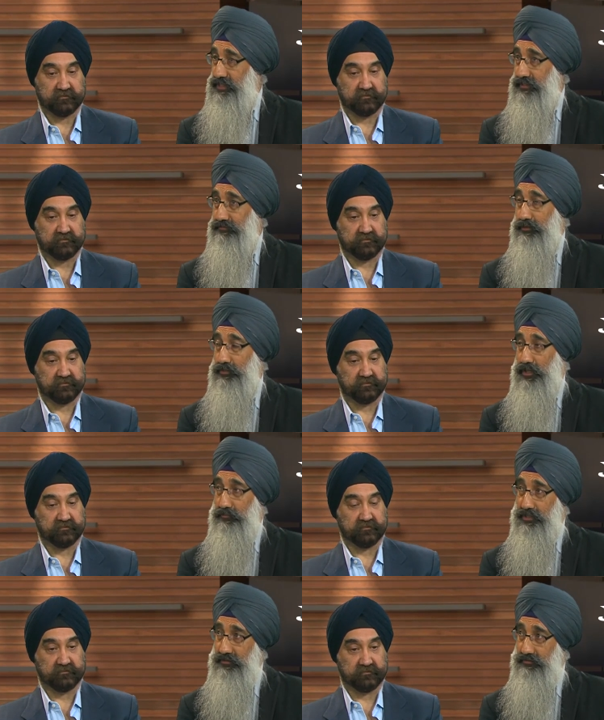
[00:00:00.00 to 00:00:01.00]
Speaker 1: mm-hmm. from
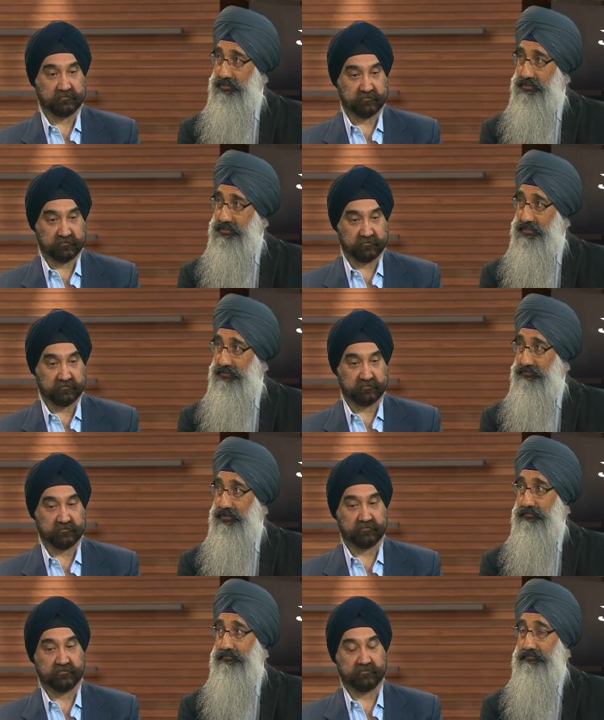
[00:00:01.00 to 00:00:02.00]
Columbia University,
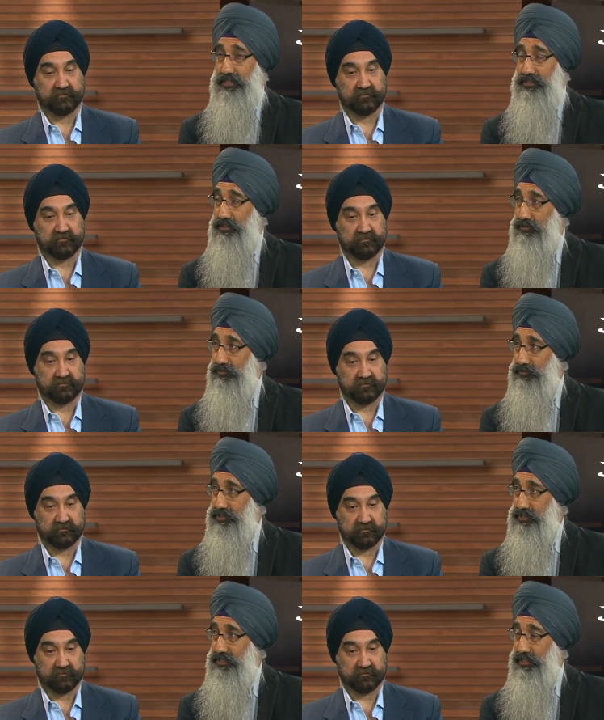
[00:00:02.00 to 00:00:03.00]
from Michigan
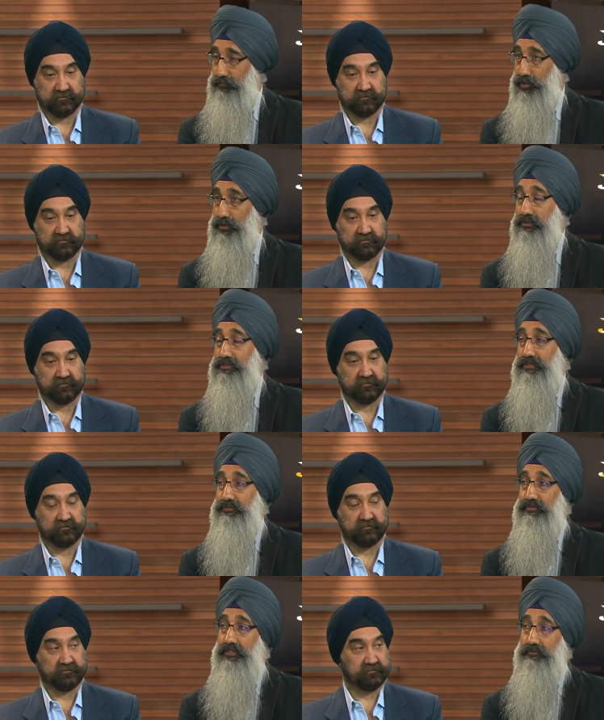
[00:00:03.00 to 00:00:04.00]
University, but also
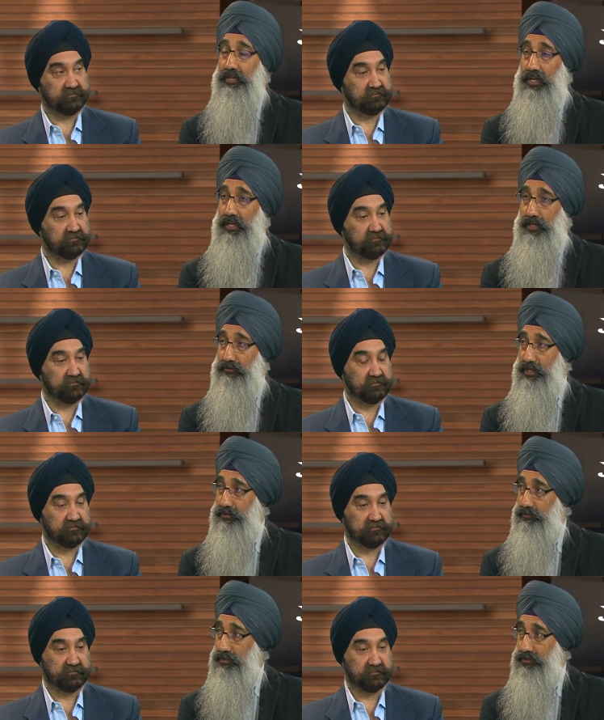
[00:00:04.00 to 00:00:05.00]
from around
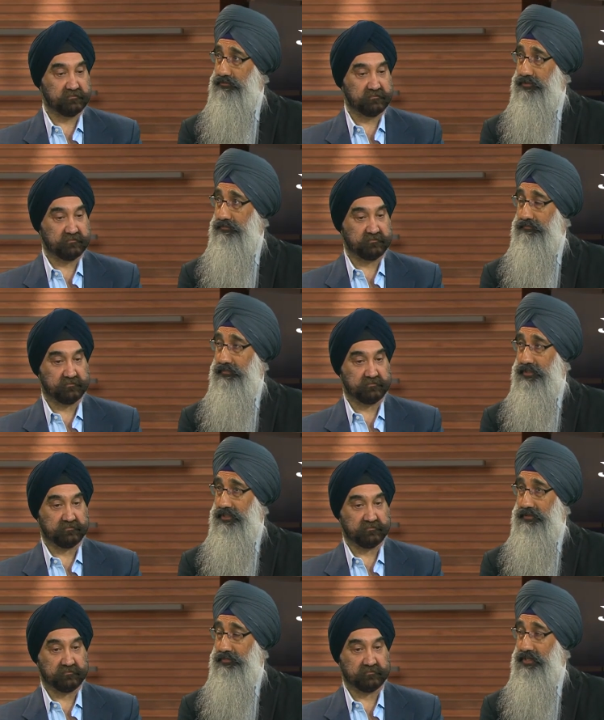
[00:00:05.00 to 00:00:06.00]
the world, from
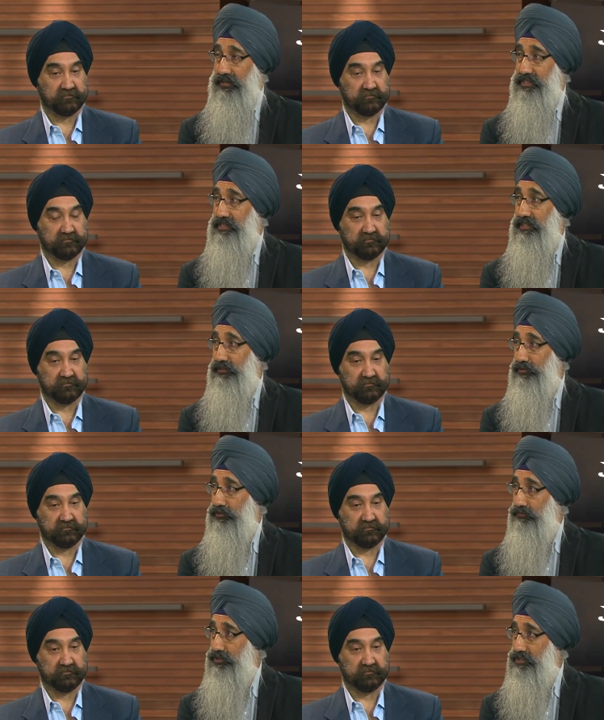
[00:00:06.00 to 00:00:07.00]
uh, Banares Hindu
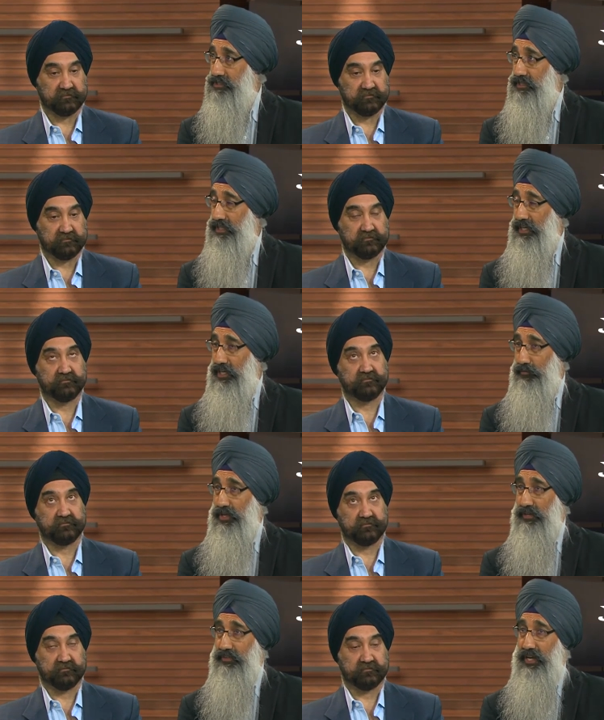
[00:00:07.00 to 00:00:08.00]
University. Gee. We
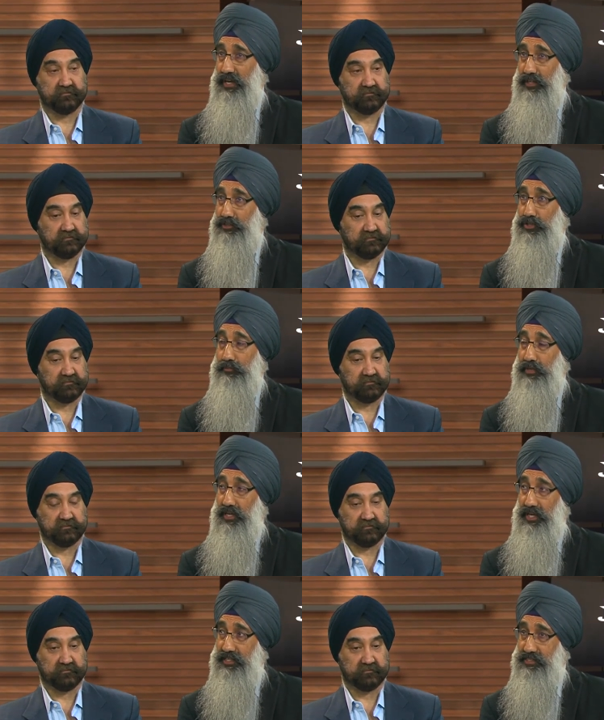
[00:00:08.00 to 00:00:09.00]
have
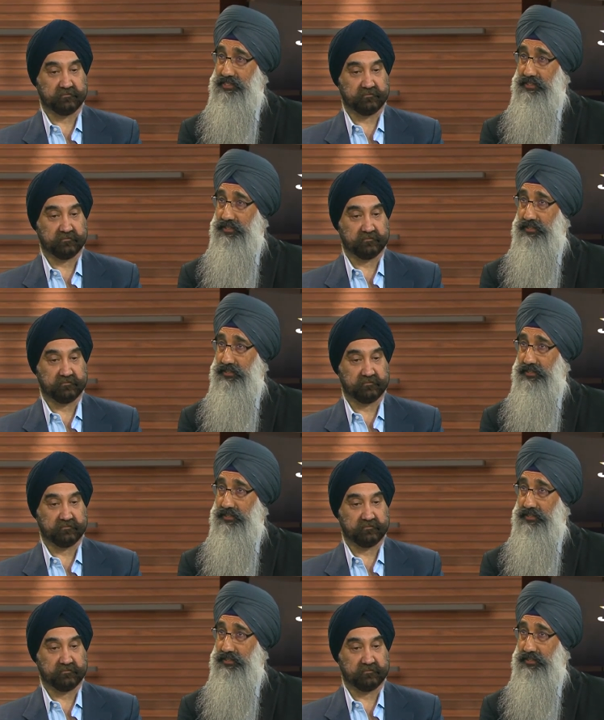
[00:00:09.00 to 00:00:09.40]
top-class